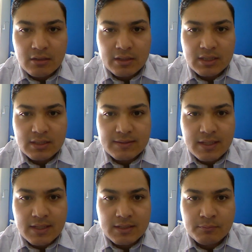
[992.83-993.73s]
I can't
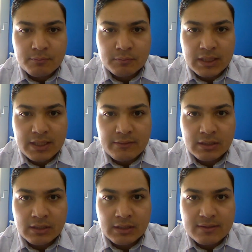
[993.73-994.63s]
see him
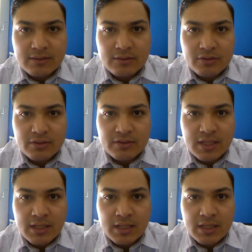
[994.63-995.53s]
leaving Lazio
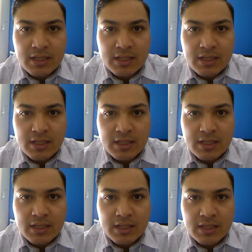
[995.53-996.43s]
just yet. And I
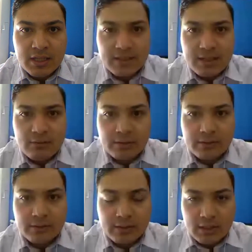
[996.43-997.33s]
would like him to stay
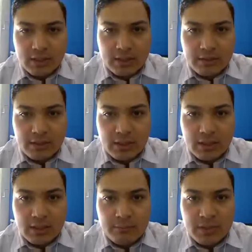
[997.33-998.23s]
with
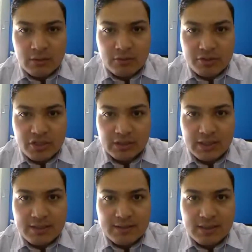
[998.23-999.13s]
the
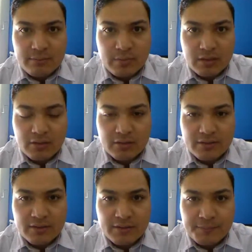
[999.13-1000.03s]
Biancocelesti
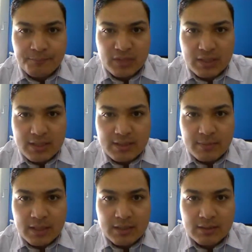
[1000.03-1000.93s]
because he's
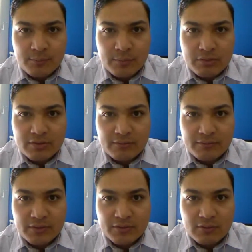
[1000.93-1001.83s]
making the most of
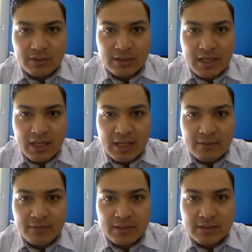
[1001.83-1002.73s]
the squad they
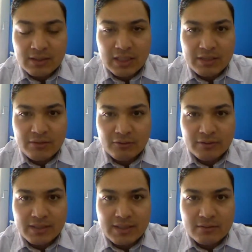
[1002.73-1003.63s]
have. And Claudio
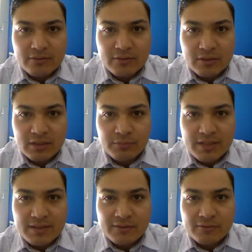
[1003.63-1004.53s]
Lotito's not a
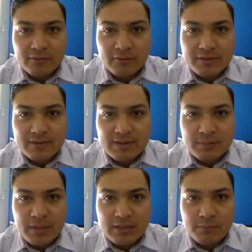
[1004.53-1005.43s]
president who likes to
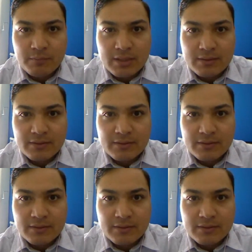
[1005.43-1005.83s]
spend big.